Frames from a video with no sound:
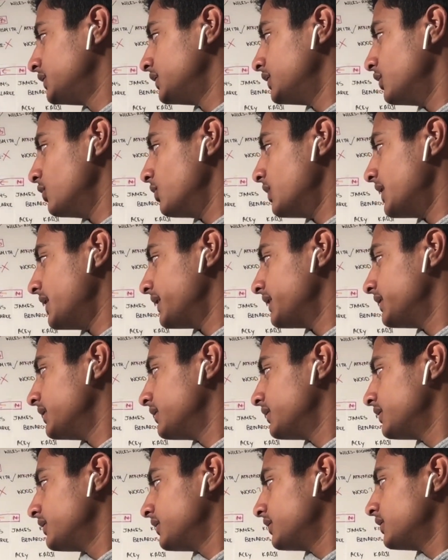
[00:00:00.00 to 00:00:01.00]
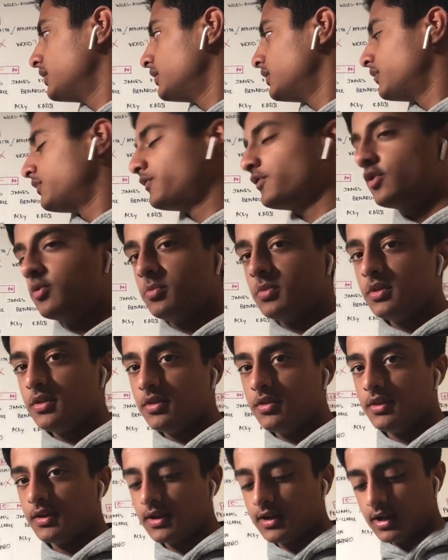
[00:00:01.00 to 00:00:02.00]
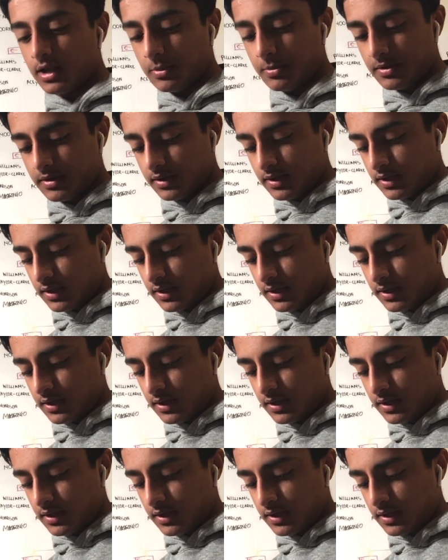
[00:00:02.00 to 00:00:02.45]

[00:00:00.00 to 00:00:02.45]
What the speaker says: away from the club.